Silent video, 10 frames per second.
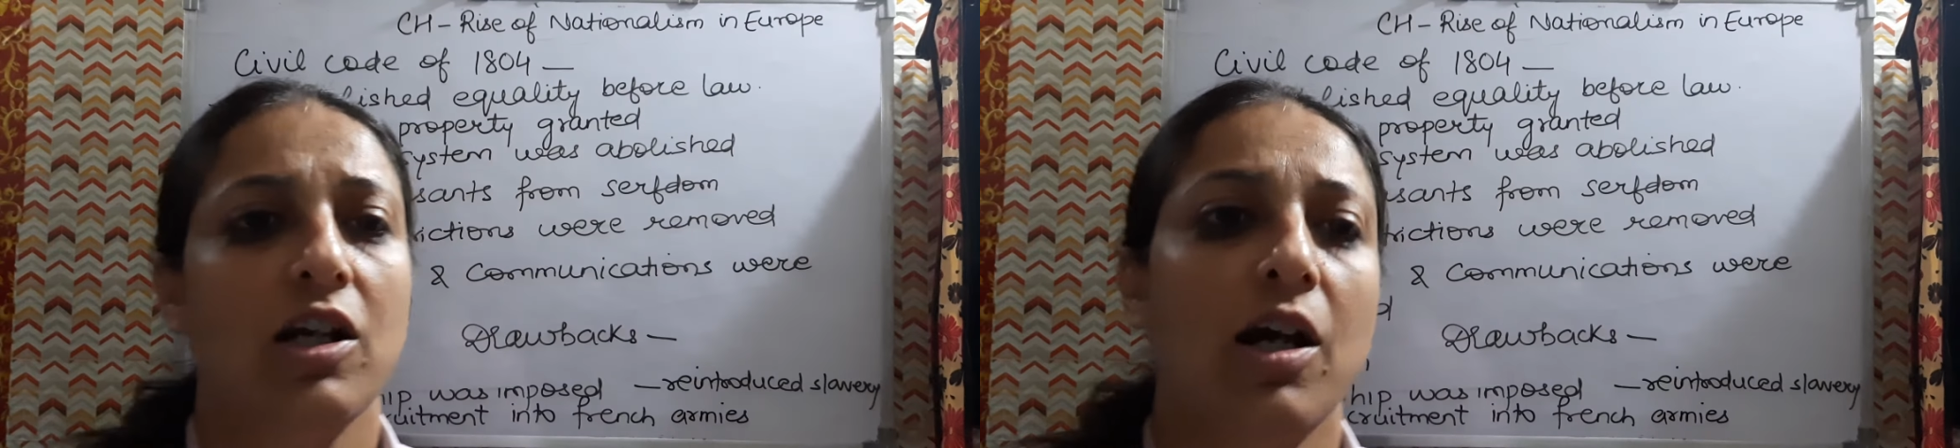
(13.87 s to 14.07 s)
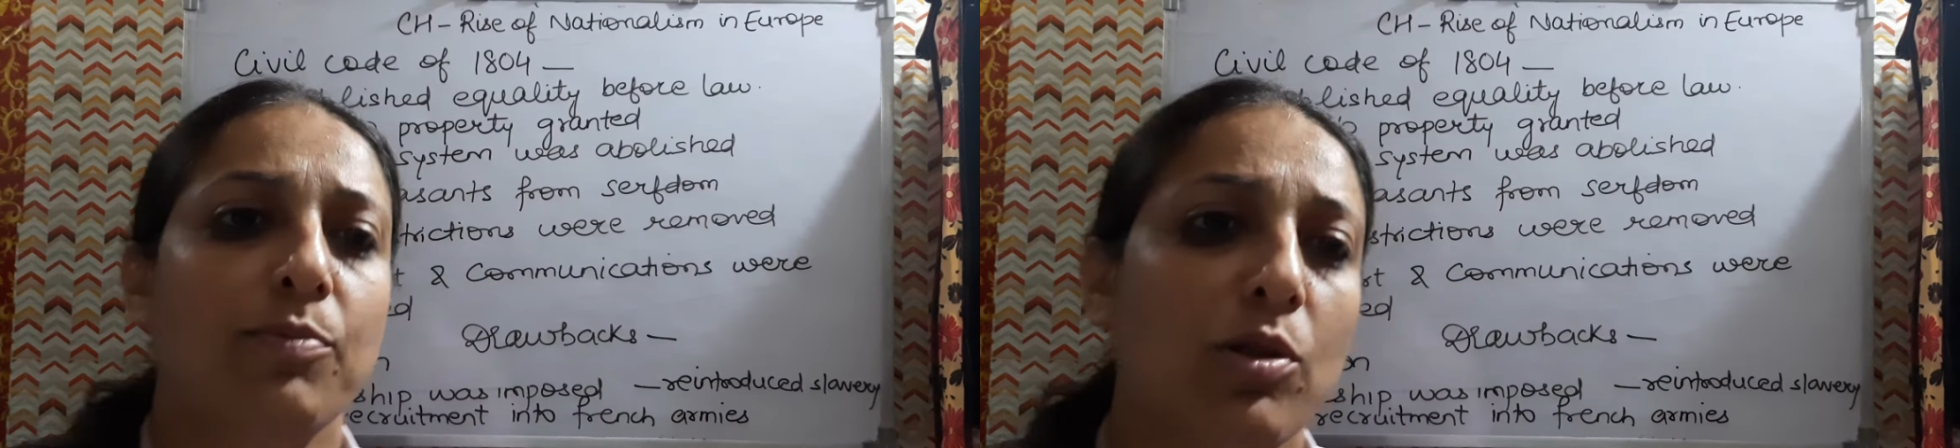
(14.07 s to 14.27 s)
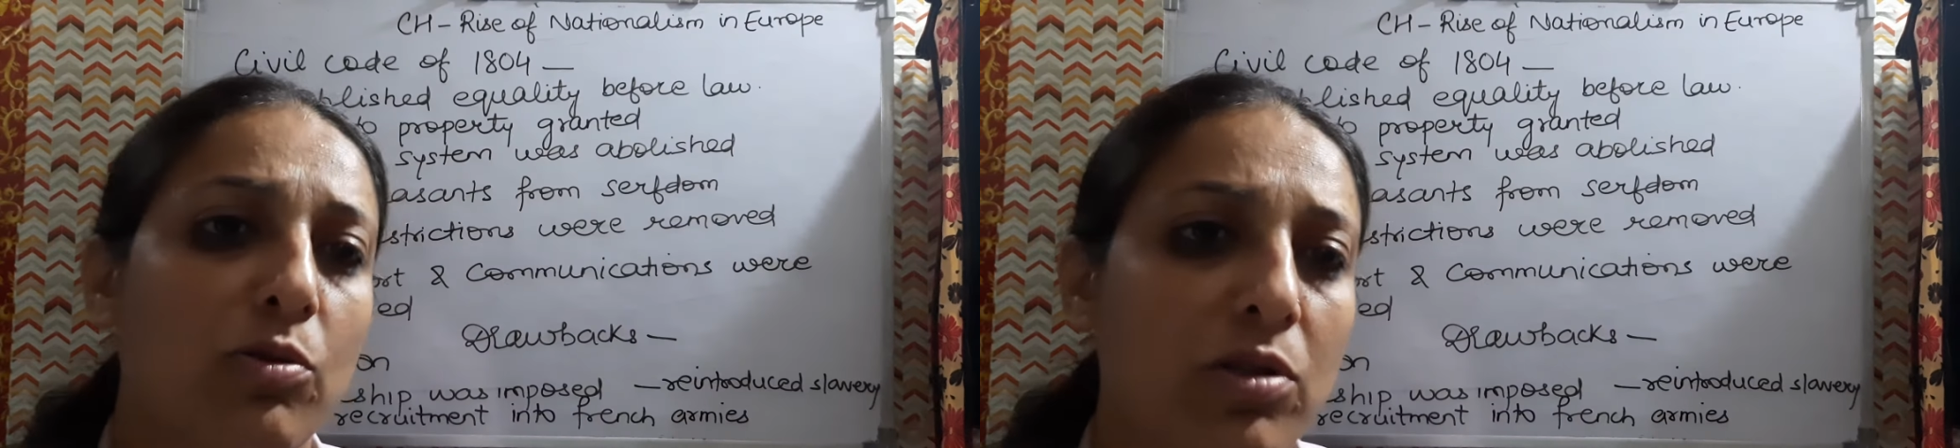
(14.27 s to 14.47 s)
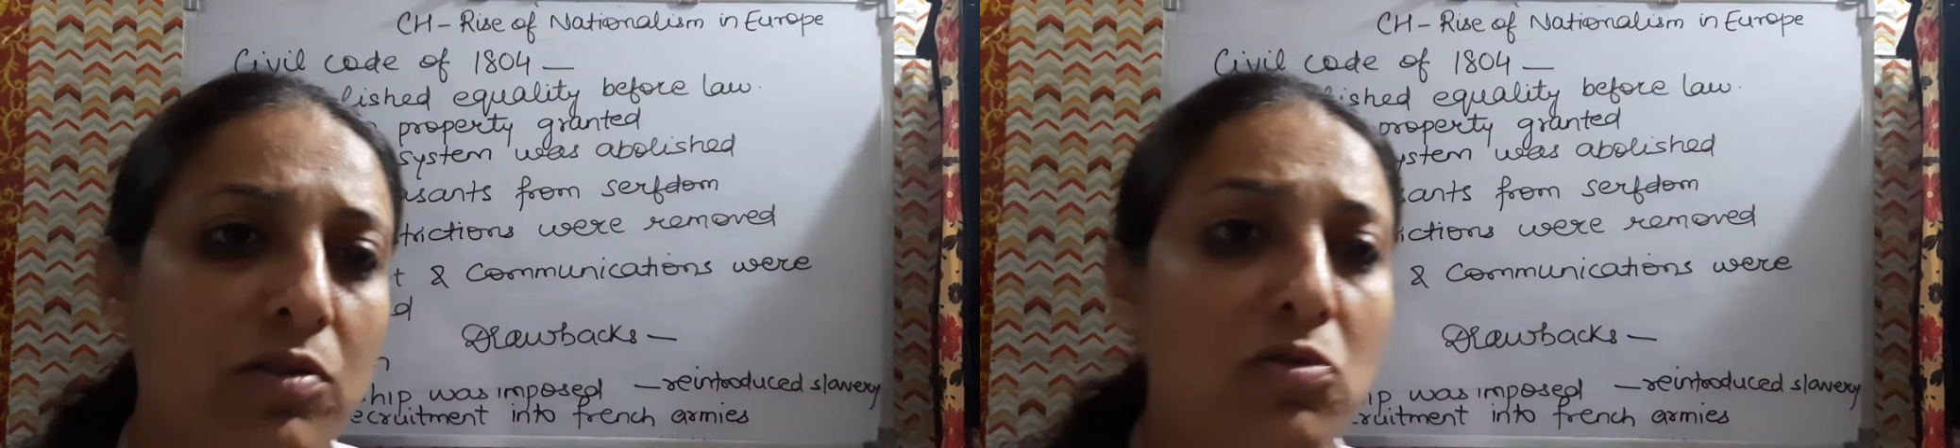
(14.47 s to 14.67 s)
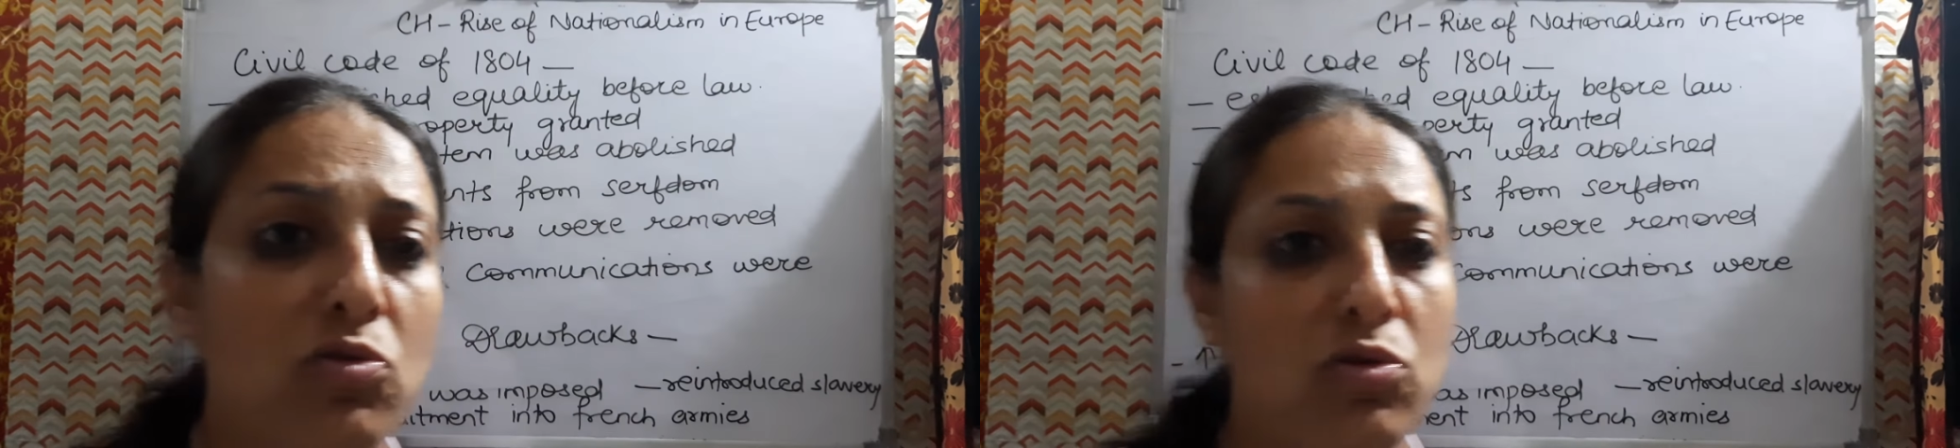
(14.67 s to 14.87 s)

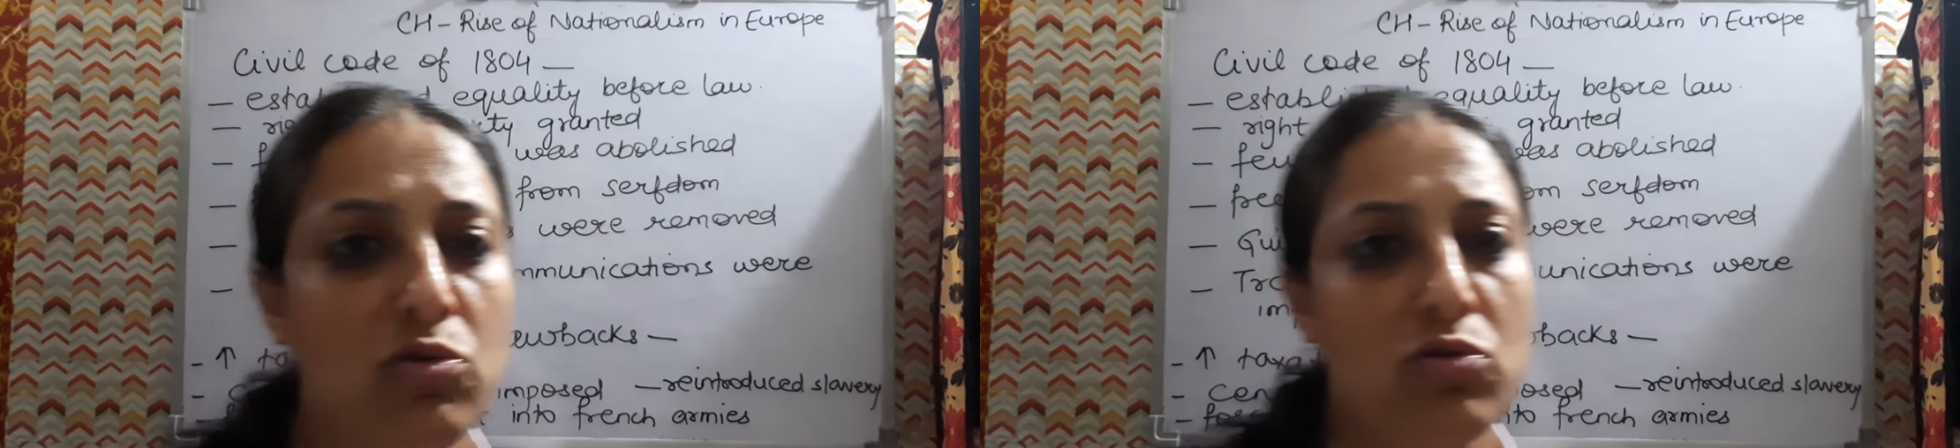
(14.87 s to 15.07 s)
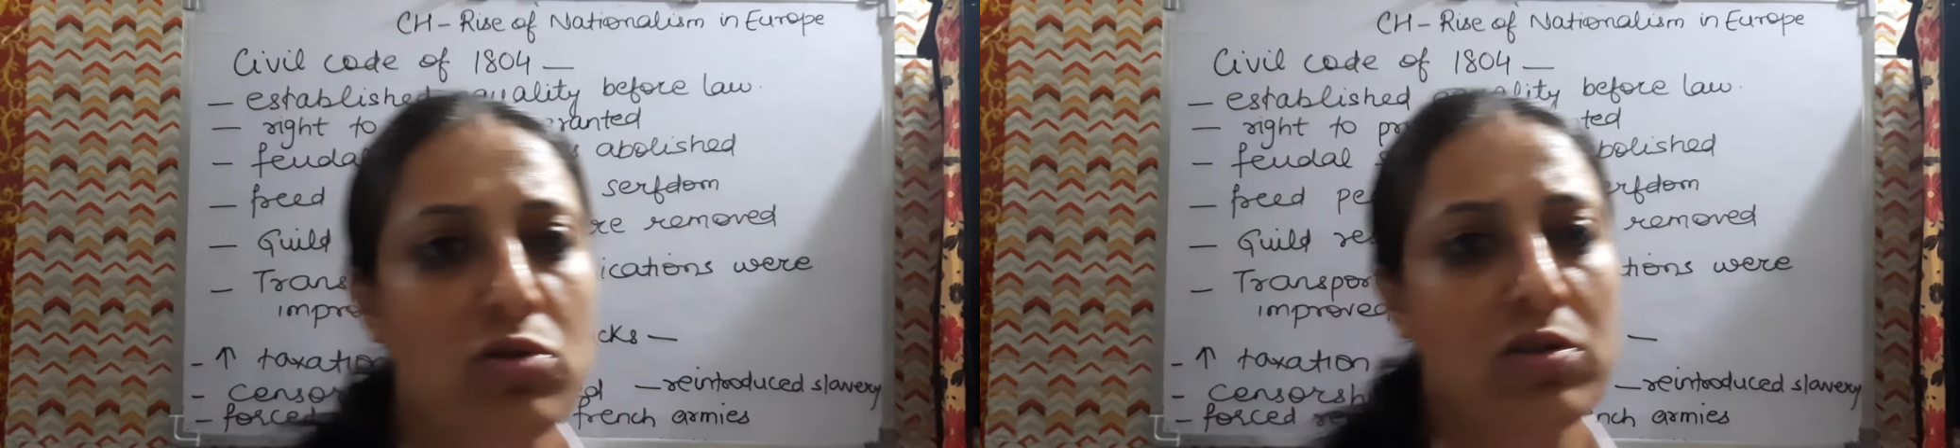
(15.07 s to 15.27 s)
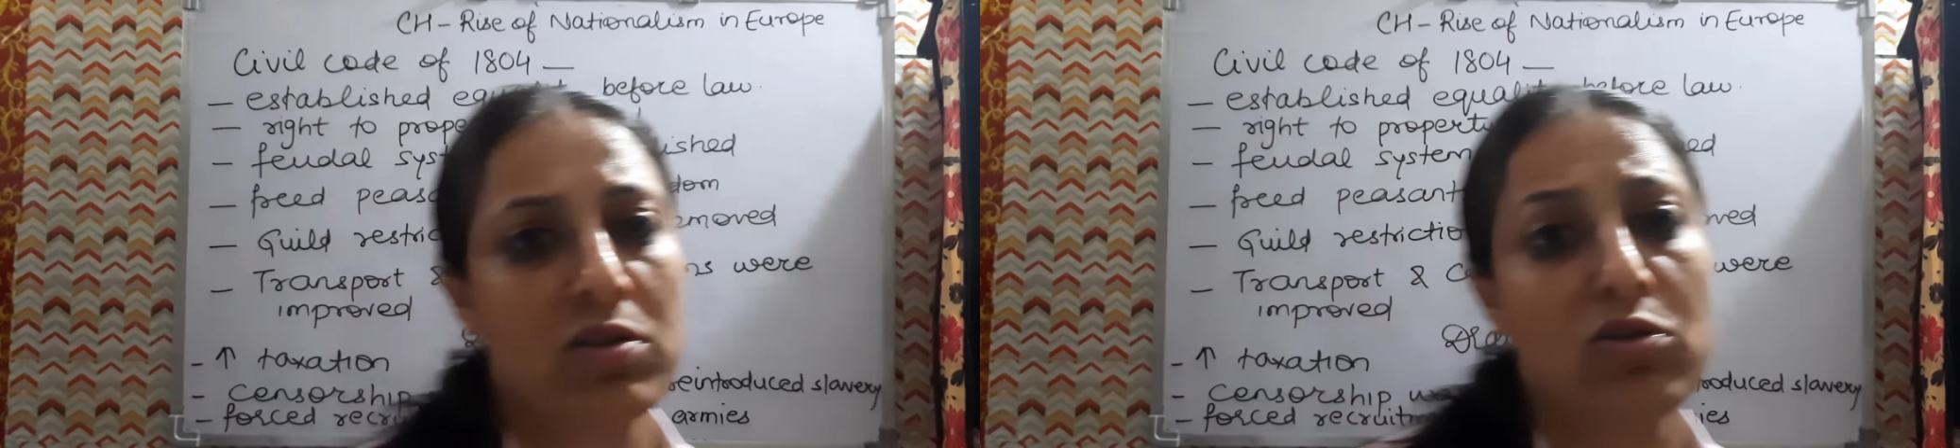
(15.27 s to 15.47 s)
absolutist institutions,